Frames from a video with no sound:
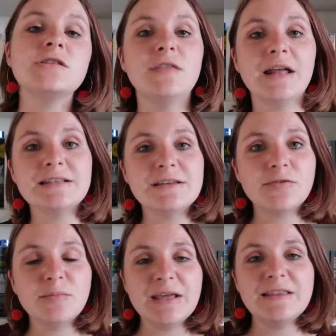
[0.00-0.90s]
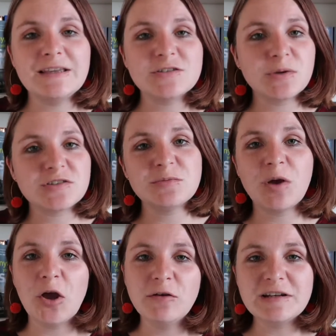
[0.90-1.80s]
So that is it from me. These were
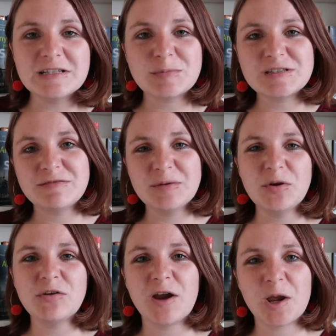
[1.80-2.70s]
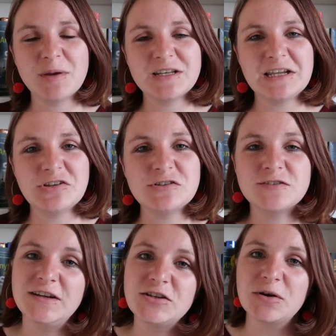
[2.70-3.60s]
some overly specific book
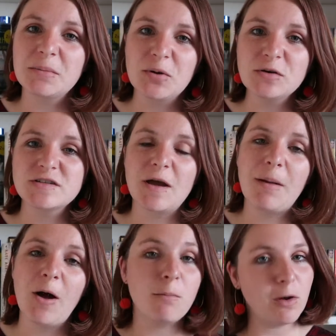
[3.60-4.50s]
recommendations featuring books about